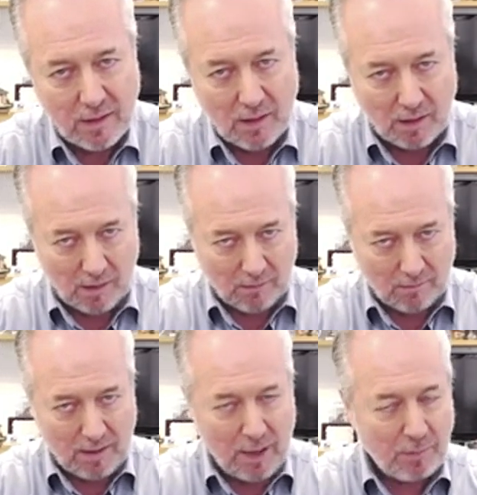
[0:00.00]

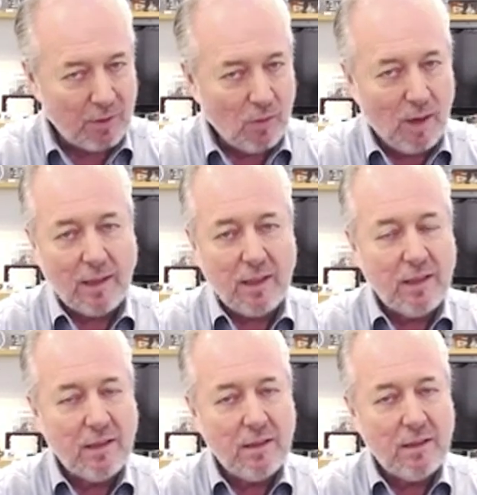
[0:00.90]
all wrapped in white
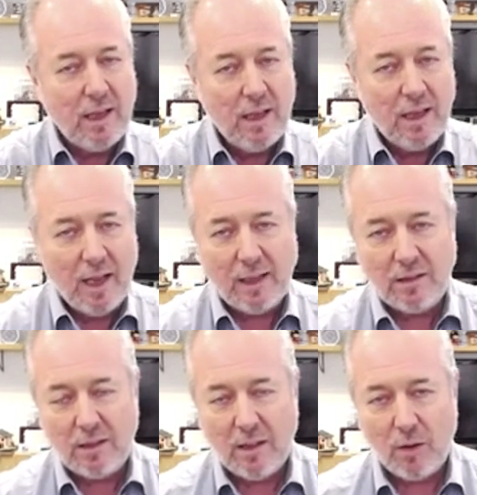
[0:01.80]
linen,
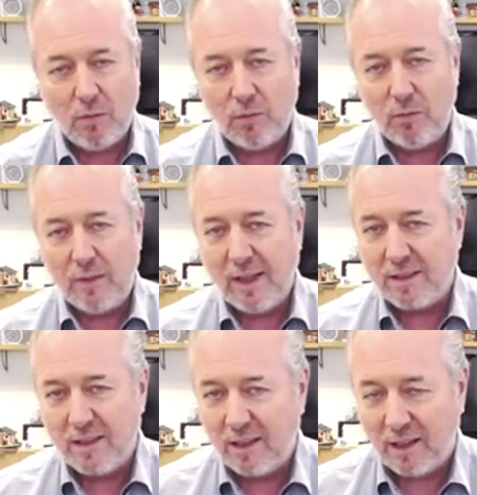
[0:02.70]
and cold
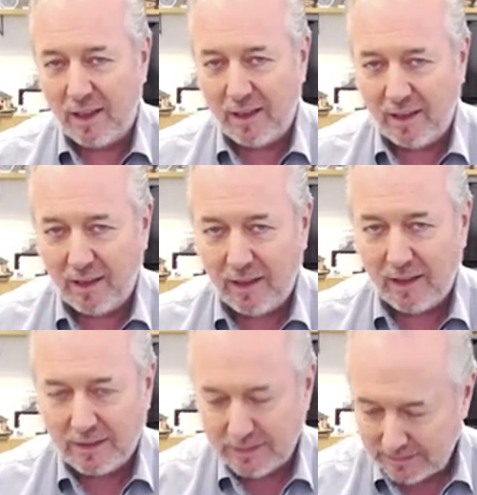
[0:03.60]
as the
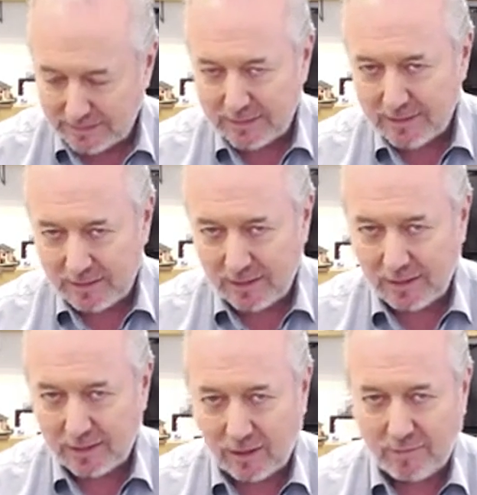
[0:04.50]
clay.
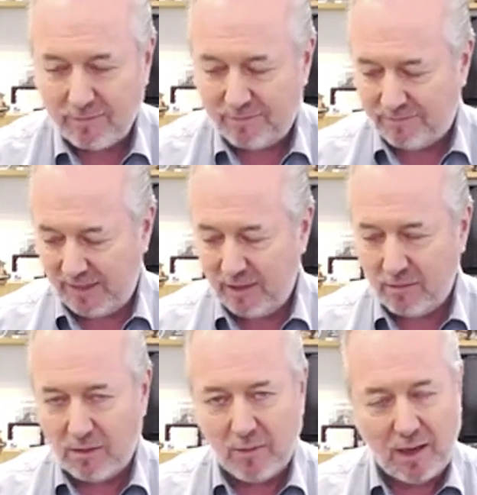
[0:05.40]
Yeah, tan
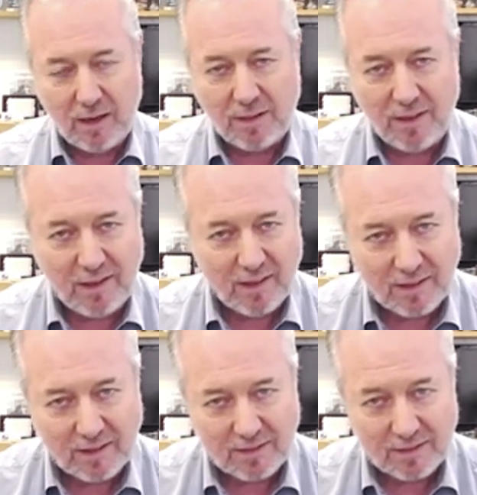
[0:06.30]
frío como la
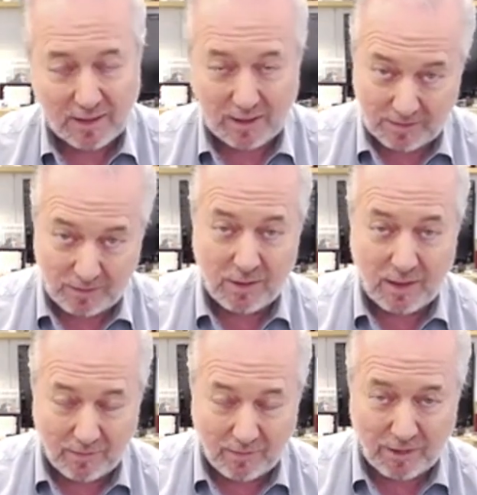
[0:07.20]
arcilla, cadáver, un
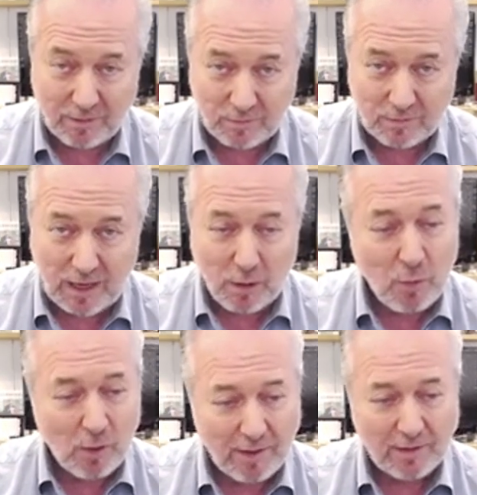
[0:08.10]
cadáver de un
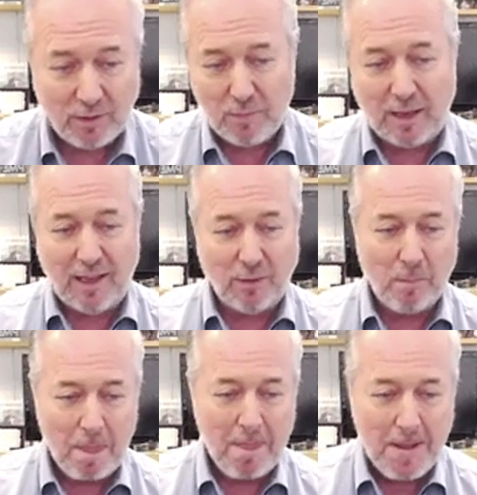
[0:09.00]
cowboy, de un vaquero.
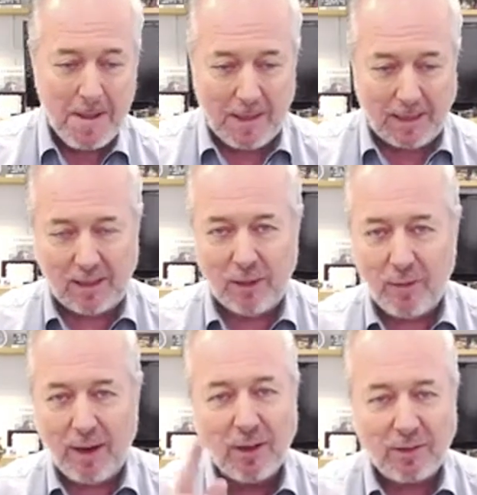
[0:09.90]
That's in
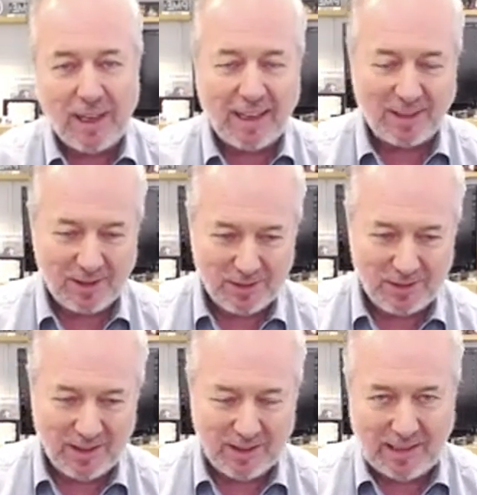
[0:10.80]
Laredo,
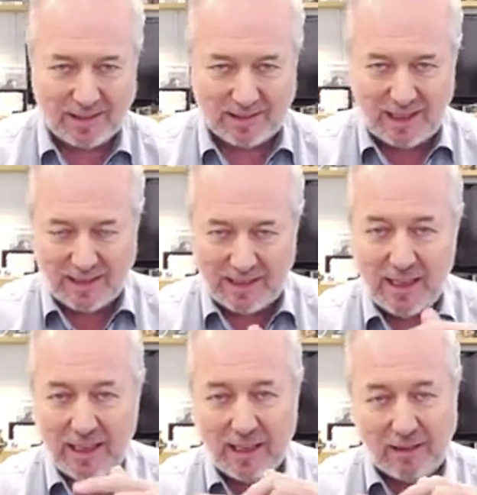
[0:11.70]
Texas. Que está.
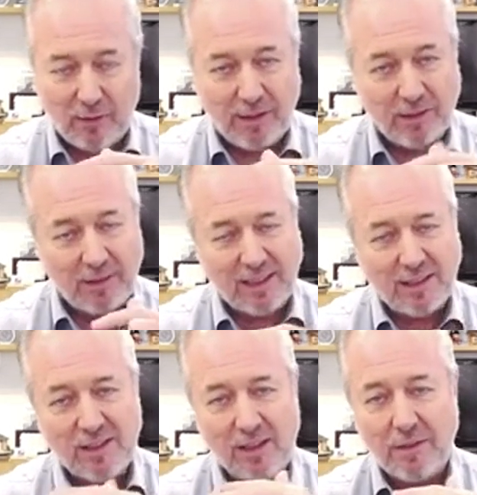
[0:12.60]
Laredo,
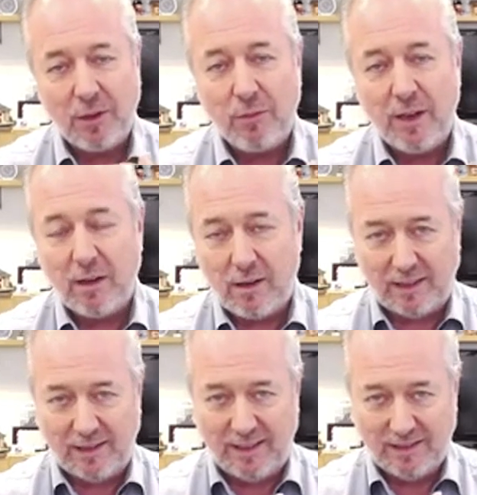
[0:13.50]
Texas is on the Rio
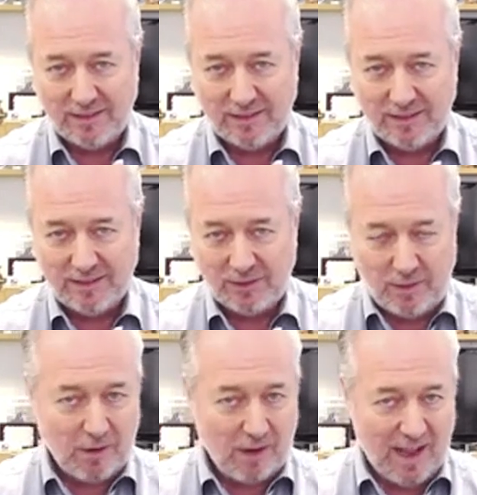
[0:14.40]
Grande,
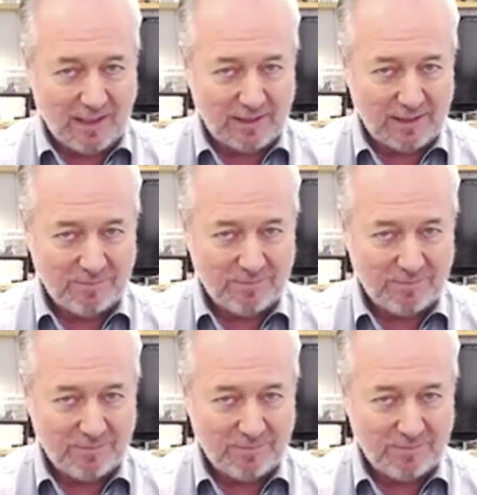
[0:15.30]
Rio Grande,